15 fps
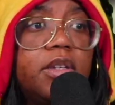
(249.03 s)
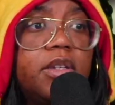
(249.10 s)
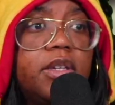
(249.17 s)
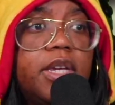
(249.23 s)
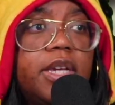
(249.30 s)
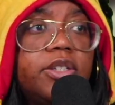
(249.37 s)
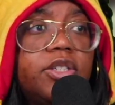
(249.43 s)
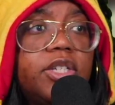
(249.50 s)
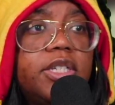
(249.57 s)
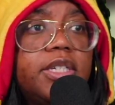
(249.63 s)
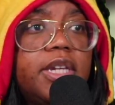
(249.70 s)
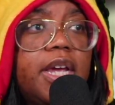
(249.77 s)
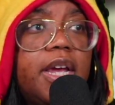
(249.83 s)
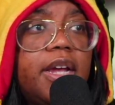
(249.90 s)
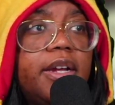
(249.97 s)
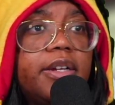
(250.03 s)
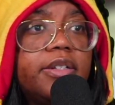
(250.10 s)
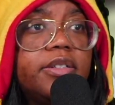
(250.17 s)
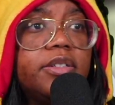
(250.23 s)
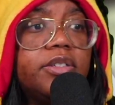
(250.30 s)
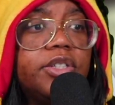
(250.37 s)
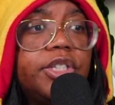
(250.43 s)
Yeah, she's
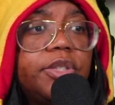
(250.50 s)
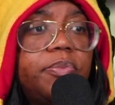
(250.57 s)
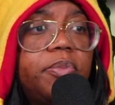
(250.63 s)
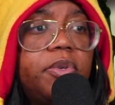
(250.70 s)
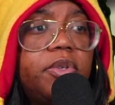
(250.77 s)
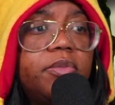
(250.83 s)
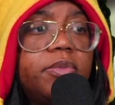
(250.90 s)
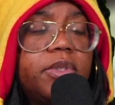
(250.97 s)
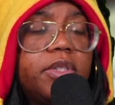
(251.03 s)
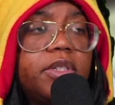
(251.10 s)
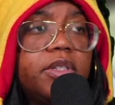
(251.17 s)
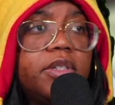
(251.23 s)
tired. She's pooped.